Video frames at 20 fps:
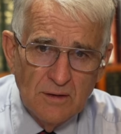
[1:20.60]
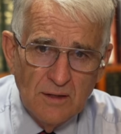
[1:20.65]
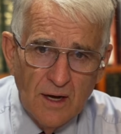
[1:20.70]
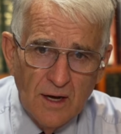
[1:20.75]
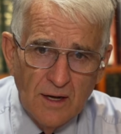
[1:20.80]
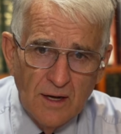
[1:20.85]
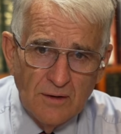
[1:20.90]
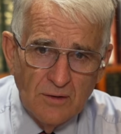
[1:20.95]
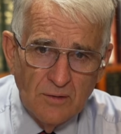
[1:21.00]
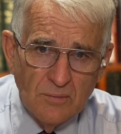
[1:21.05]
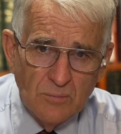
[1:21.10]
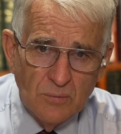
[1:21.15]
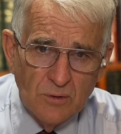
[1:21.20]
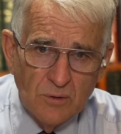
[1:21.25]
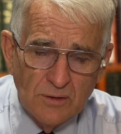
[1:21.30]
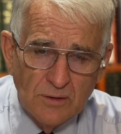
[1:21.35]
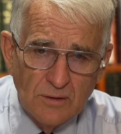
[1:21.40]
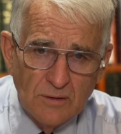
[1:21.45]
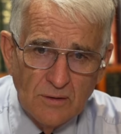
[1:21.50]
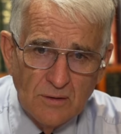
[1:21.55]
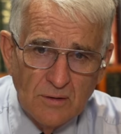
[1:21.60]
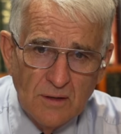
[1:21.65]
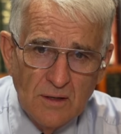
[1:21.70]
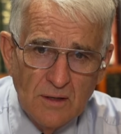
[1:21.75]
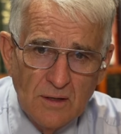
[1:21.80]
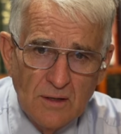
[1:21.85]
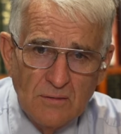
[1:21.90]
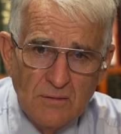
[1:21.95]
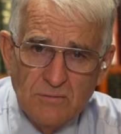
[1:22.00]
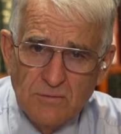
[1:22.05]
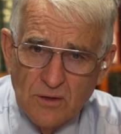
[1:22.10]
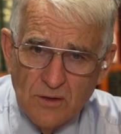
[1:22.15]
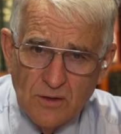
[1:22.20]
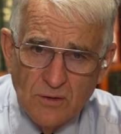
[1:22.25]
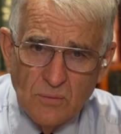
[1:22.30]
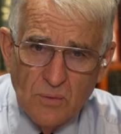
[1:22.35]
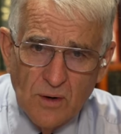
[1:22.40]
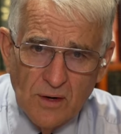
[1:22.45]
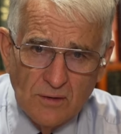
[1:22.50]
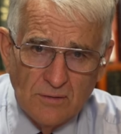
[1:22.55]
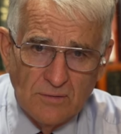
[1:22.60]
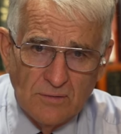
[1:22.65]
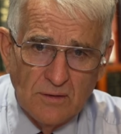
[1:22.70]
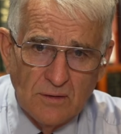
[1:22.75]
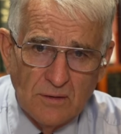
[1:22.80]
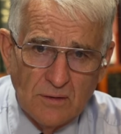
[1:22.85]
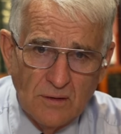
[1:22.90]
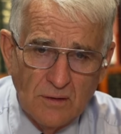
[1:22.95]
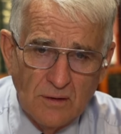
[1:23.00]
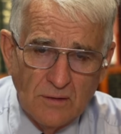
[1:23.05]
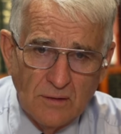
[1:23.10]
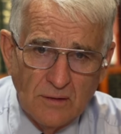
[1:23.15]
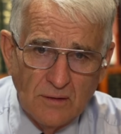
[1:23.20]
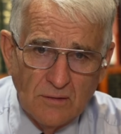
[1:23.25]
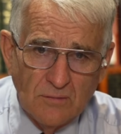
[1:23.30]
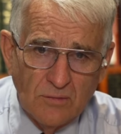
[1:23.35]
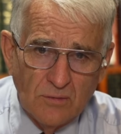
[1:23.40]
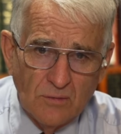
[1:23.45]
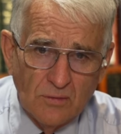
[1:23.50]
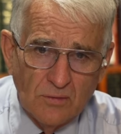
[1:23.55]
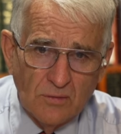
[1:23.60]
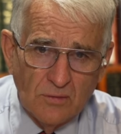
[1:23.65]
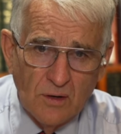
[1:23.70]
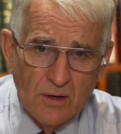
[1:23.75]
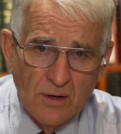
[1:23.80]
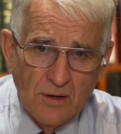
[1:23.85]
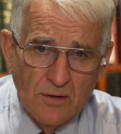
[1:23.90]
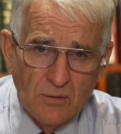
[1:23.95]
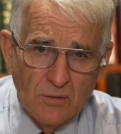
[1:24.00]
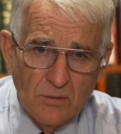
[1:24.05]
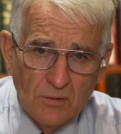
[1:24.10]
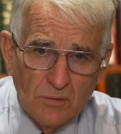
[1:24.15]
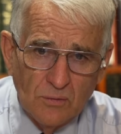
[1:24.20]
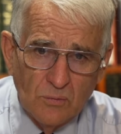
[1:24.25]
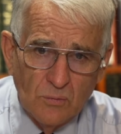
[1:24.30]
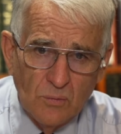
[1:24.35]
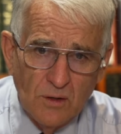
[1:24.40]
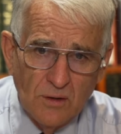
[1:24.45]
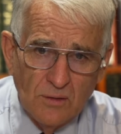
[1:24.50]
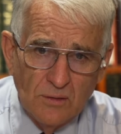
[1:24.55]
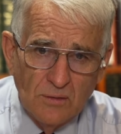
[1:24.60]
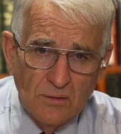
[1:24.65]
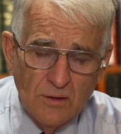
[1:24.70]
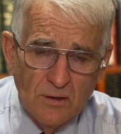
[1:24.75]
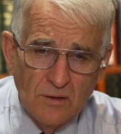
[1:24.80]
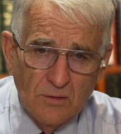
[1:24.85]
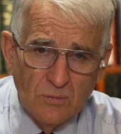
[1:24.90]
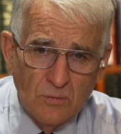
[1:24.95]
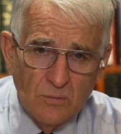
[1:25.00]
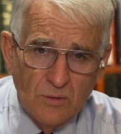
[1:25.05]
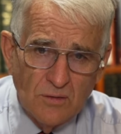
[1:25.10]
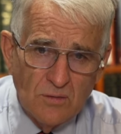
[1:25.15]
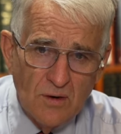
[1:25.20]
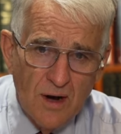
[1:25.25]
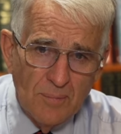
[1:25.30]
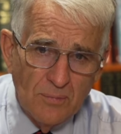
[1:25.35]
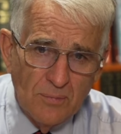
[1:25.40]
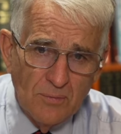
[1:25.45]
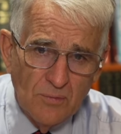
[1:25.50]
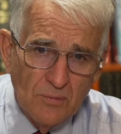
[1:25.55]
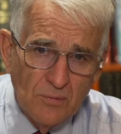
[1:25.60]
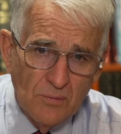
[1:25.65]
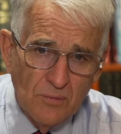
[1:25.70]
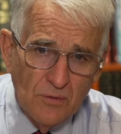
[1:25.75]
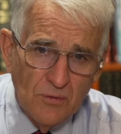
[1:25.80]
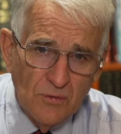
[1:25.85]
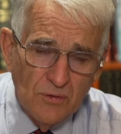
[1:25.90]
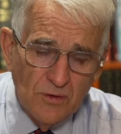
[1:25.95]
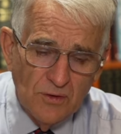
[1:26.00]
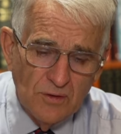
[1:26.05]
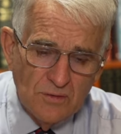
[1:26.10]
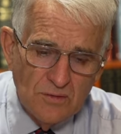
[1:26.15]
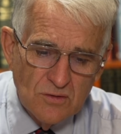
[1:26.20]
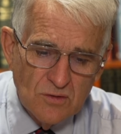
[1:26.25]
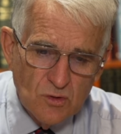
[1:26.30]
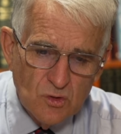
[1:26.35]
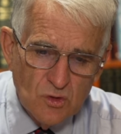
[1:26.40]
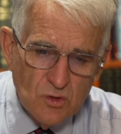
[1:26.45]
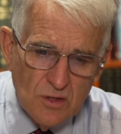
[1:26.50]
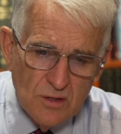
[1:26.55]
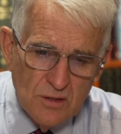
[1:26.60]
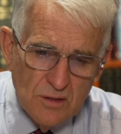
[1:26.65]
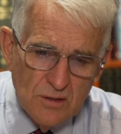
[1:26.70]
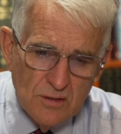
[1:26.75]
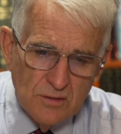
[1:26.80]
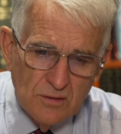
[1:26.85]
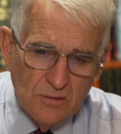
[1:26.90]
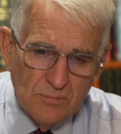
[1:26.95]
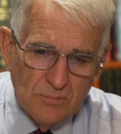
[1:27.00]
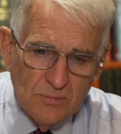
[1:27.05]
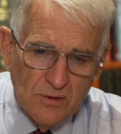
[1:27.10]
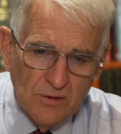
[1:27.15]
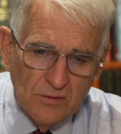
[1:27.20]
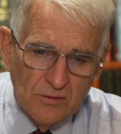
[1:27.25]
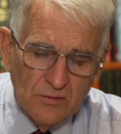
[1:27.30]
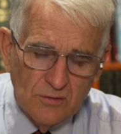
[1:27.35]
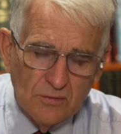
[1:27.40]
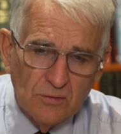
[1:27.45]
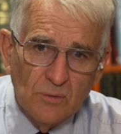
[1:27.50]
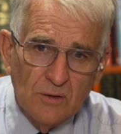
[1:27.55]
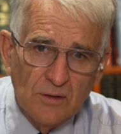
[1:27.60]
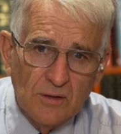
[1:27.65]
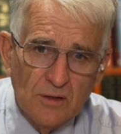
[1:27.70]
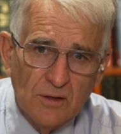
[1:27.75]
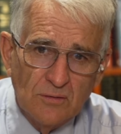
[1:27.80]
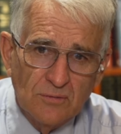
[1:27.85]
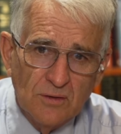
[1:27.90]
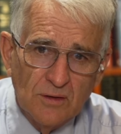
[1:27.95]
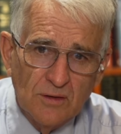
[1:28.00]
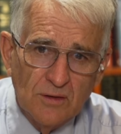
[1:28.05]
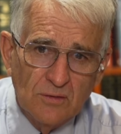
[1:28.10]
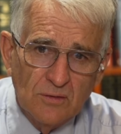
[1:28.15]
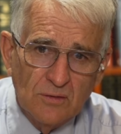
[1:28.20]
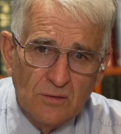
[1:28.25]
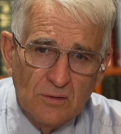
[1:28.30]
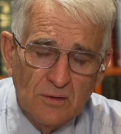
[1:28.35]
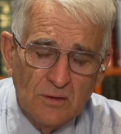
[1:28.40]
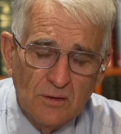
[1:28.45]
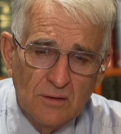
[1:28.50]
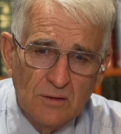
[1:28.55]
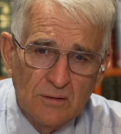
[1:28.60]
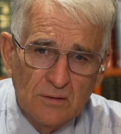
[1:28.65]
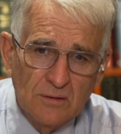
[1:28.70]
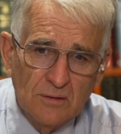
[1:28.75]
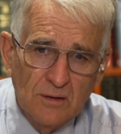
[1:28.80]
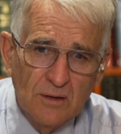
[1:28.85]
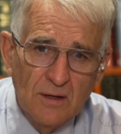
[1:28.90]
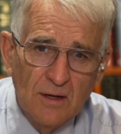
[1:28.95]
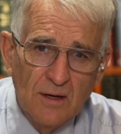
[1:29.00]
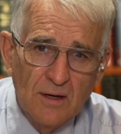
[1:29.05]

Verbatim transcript: and in Britain. Very relevant, I think, for Australia as well, as we grapple with the internal pressures we now face in,